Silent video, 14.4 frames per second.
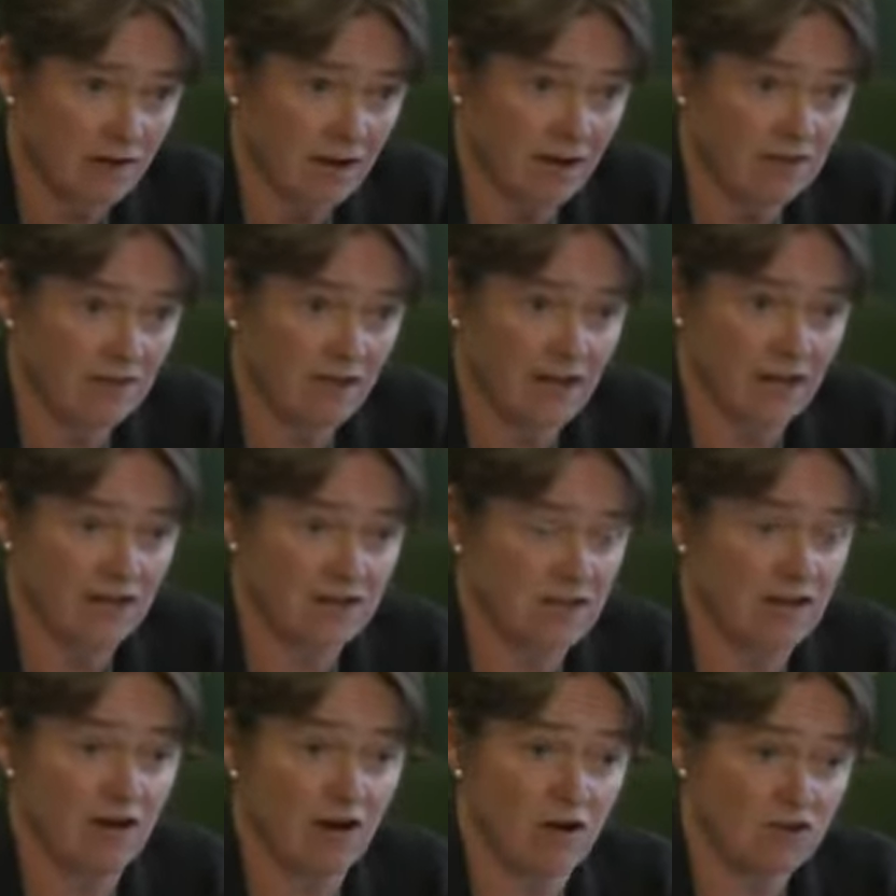and they
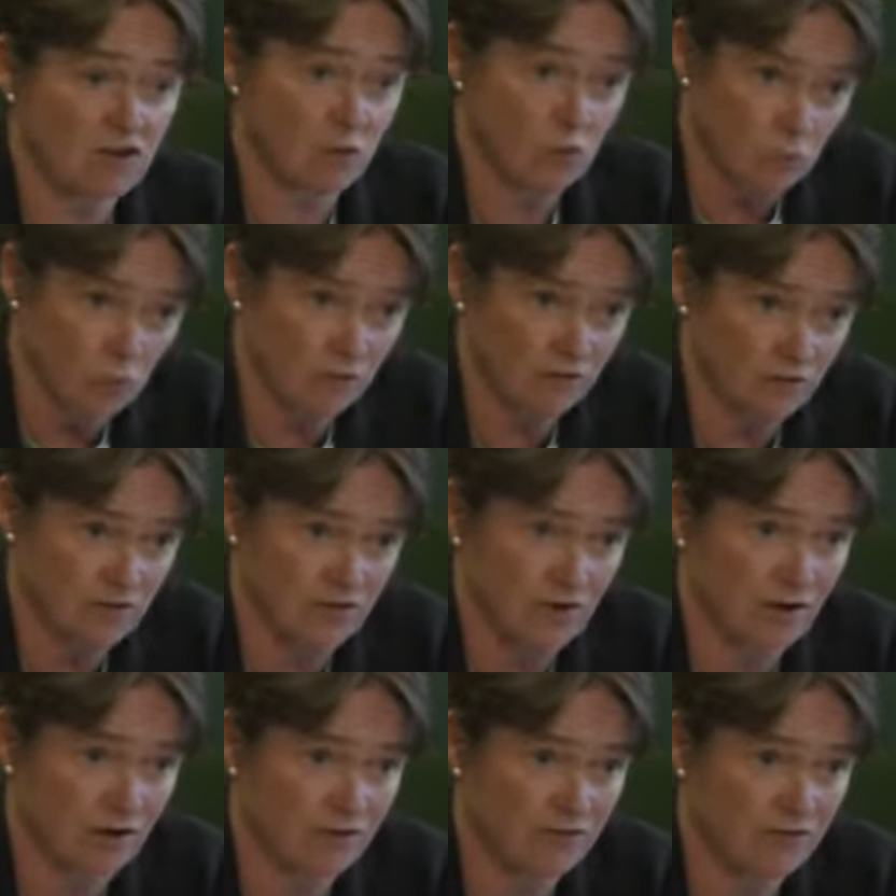then asked all of the
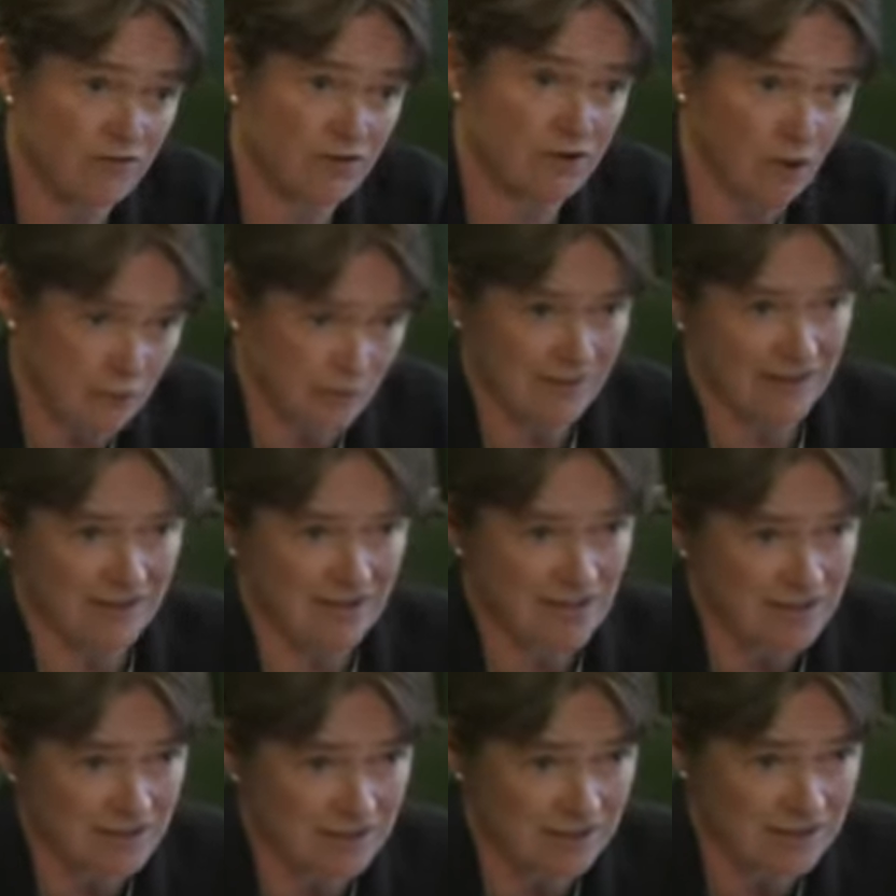staff to go and get
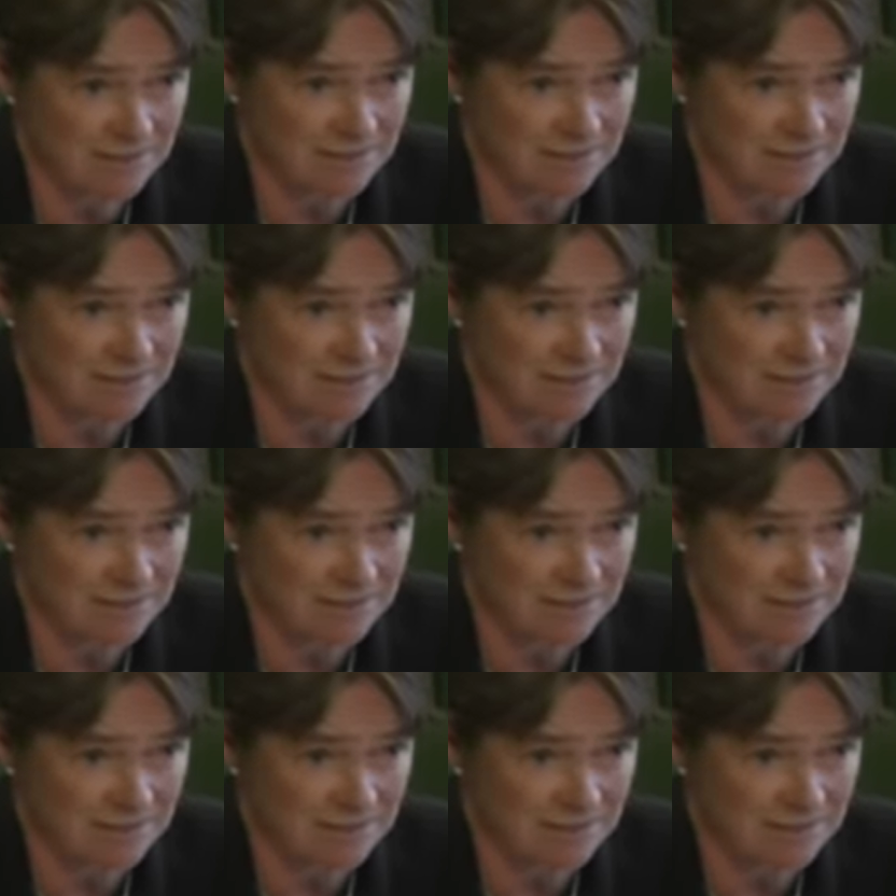tested.